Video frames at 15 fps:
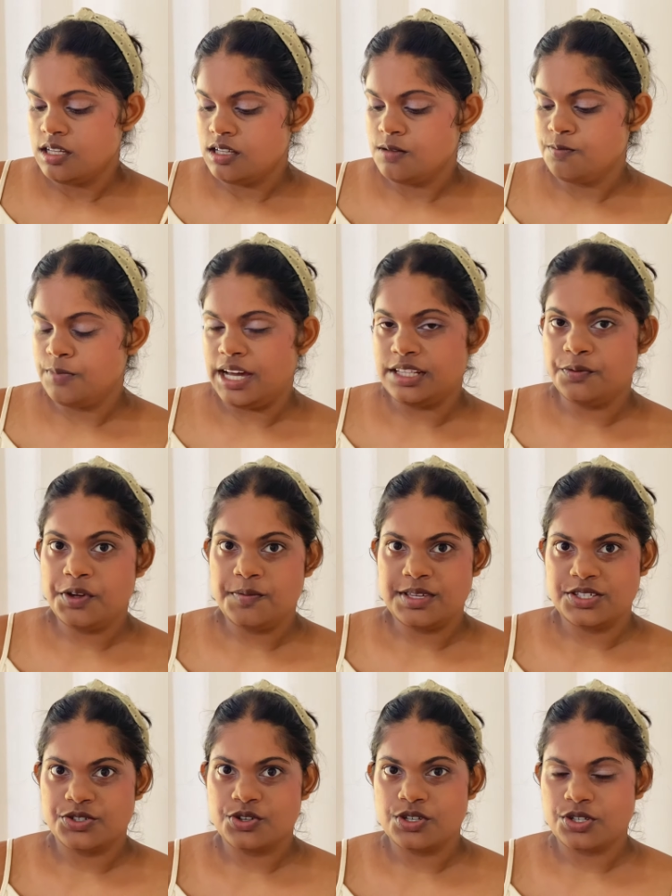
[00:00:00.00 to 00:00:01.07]
By the way,
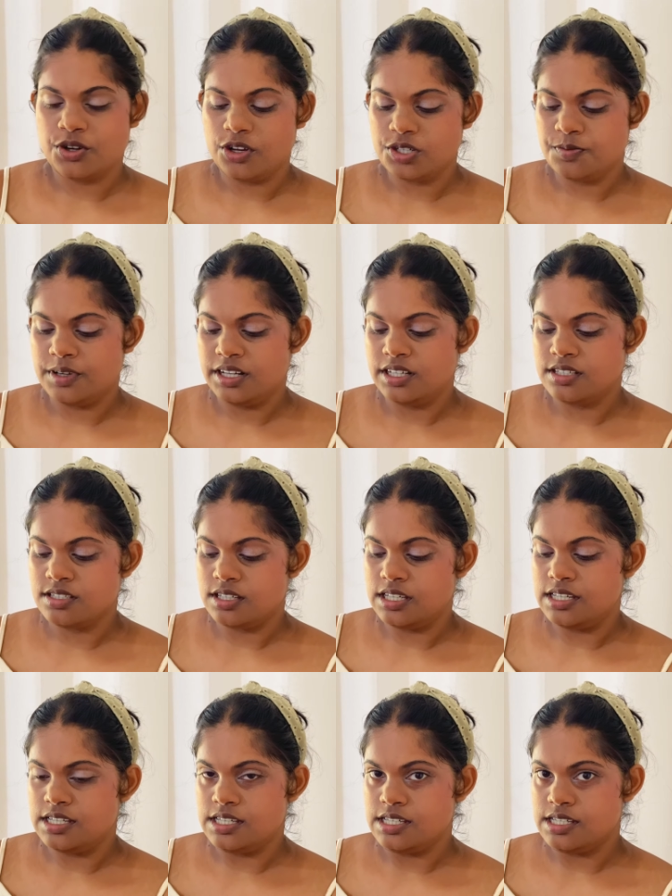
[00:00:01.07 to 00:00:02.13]
Miss Rose Cosmetics
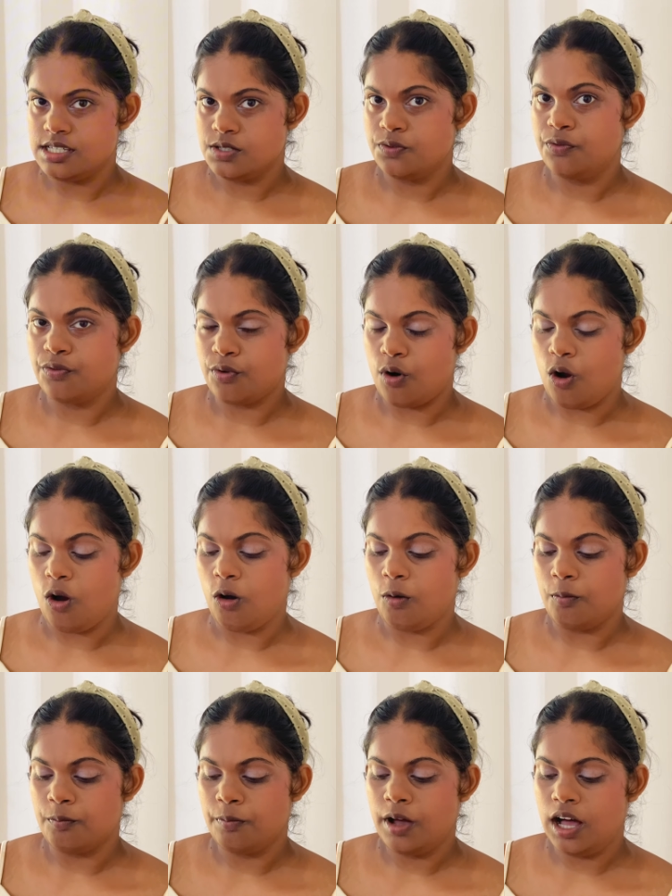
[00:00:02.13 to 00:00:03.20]
is
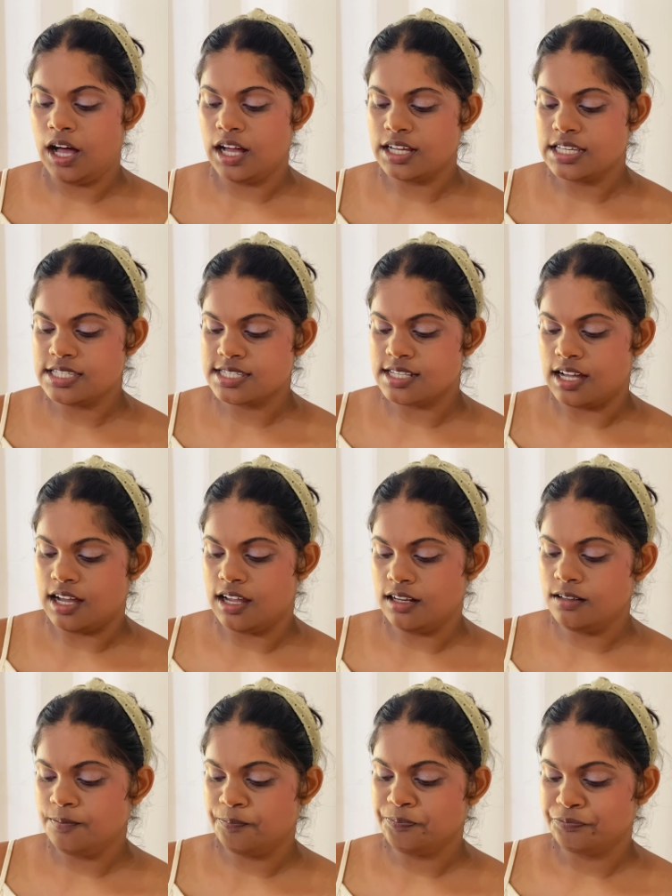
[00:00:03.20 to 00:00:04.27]
from Pakistan.
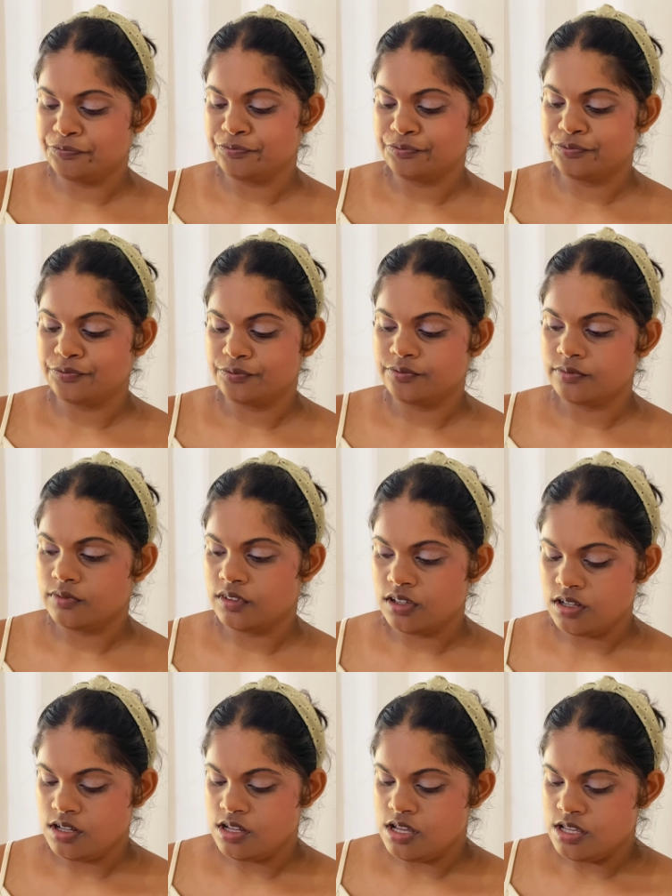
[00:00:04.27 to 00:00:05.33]

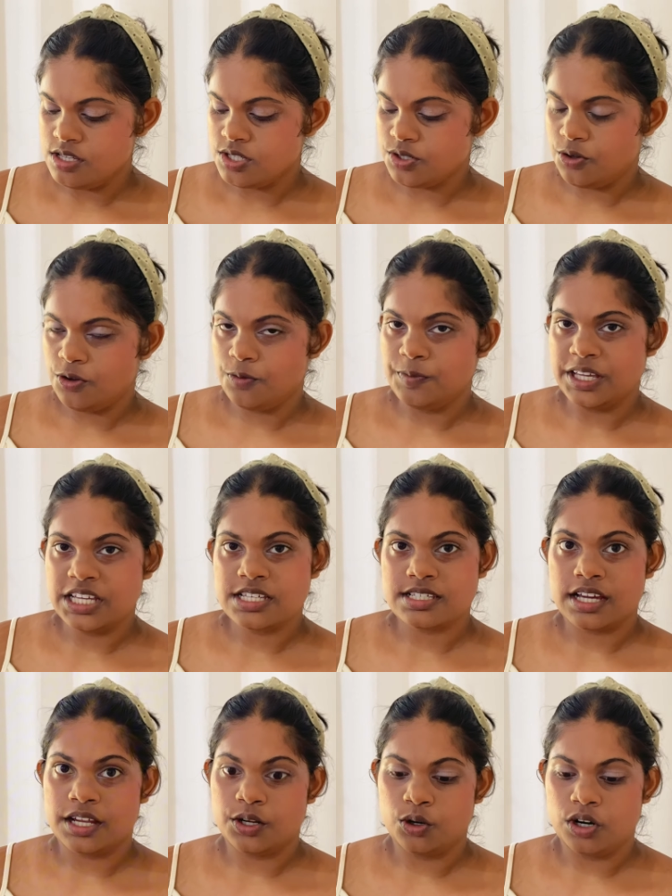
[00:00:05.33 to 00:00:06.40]
So because
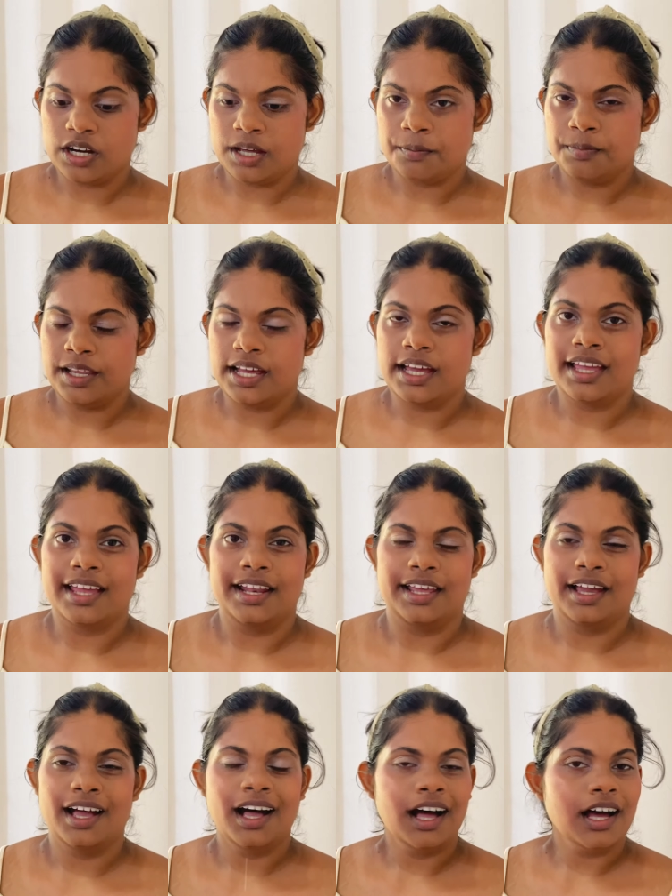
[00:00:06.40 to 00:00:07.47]
I don't apply any
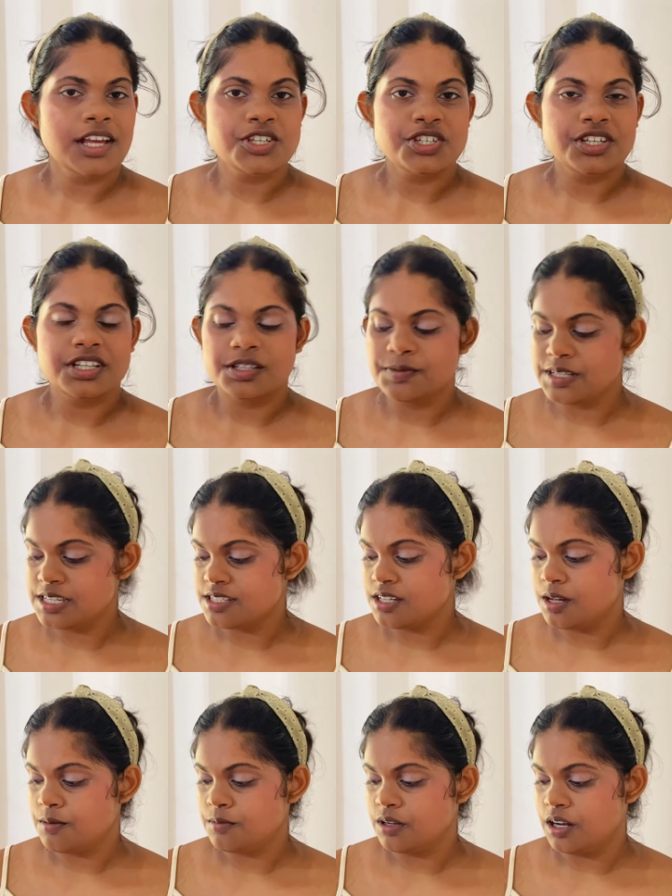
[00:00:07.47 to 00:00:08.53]
kajal, because
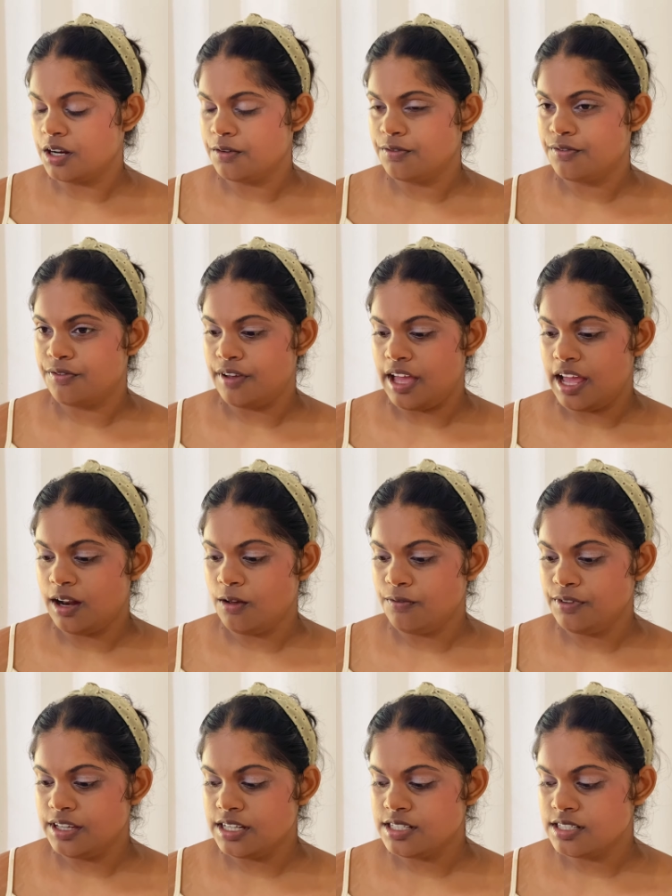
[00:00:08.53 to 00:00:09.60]
I'm not a fan of
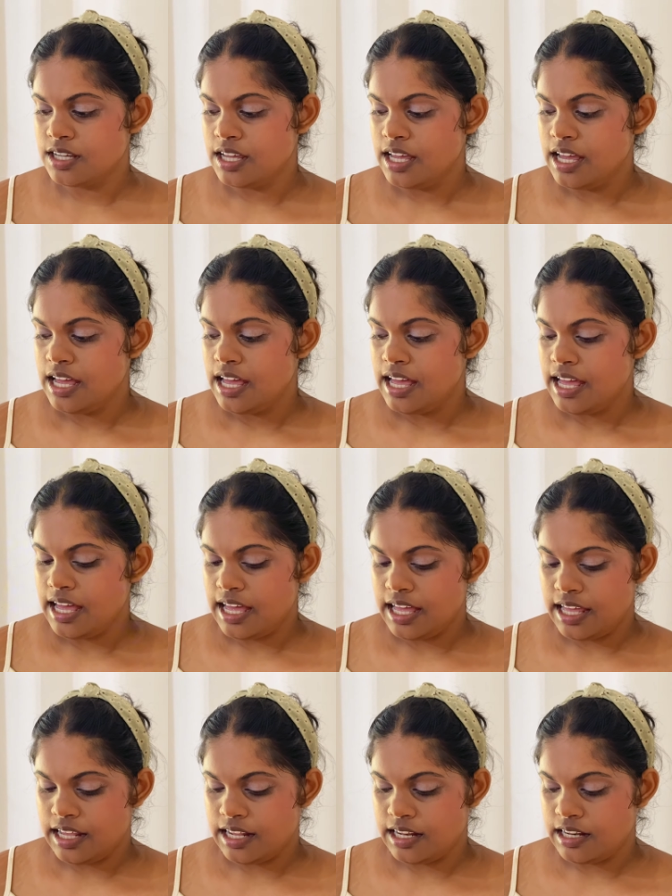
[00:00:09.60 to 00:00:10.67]
it,
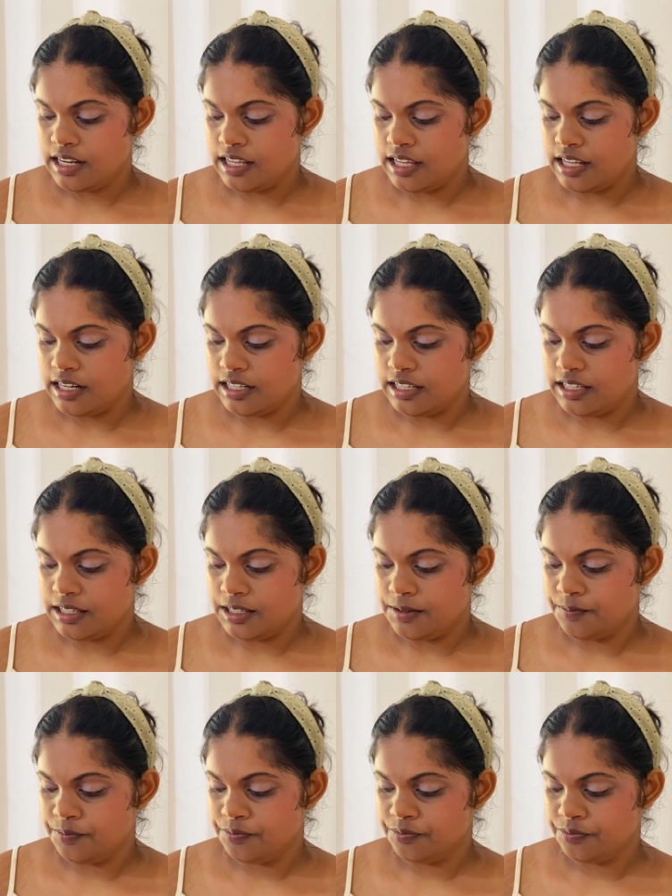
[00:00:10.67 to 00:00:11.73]
and any,
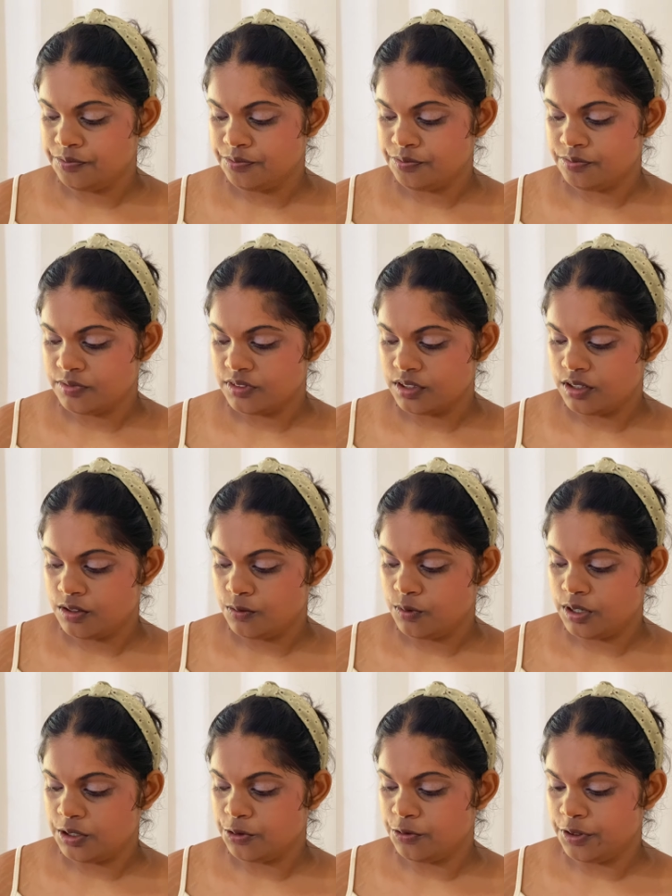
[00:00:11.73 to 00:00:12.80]

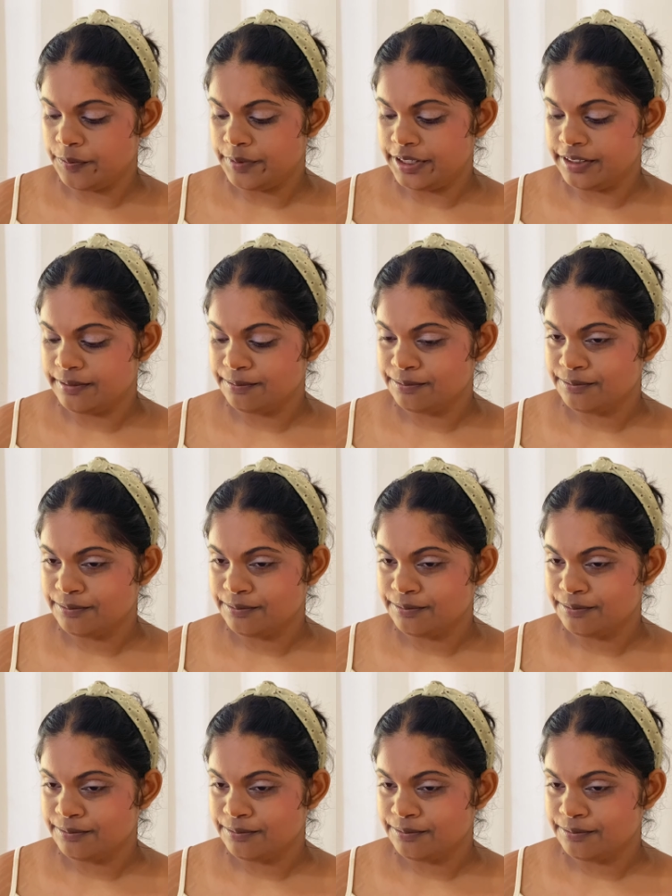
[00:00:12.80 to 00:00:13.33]
what do I mean,